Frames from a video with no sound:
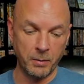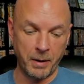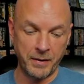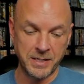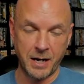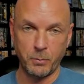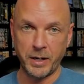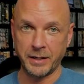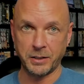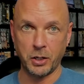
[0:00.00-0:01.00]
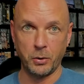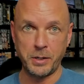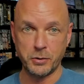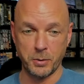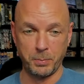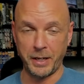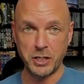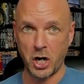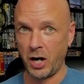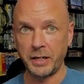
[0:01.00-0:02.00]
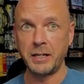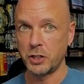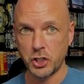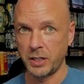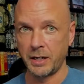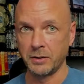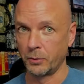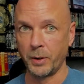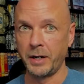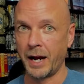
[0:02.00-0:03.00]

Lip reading: by the time we got to Cody and Triple H hugging and shit in the ring,